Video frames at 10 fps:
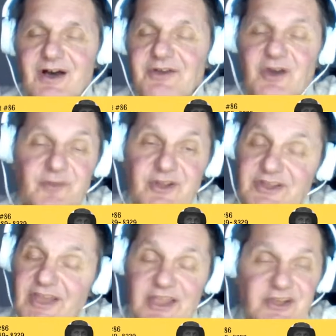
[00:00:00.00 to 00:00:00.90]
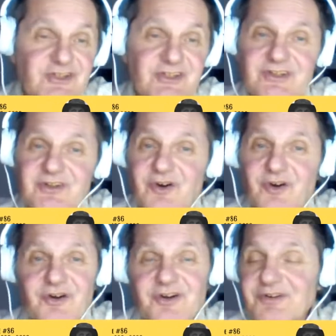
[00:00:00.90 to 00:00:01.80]
communication
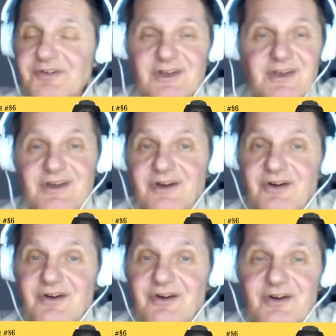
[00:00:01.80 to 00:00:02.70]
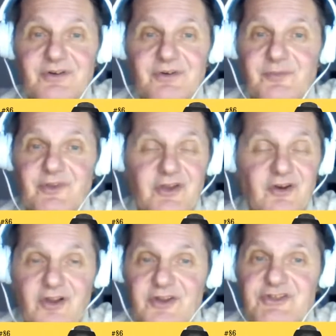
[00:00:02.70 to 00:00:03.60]
or
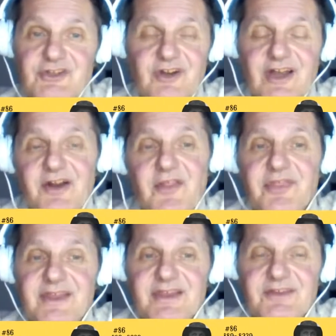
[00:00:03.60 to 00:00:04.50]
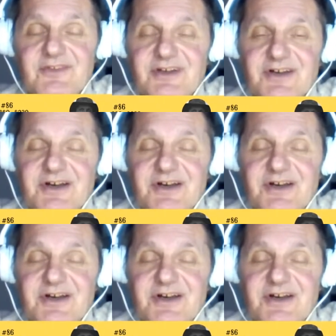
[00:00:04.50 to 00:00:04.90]
psychology or other things,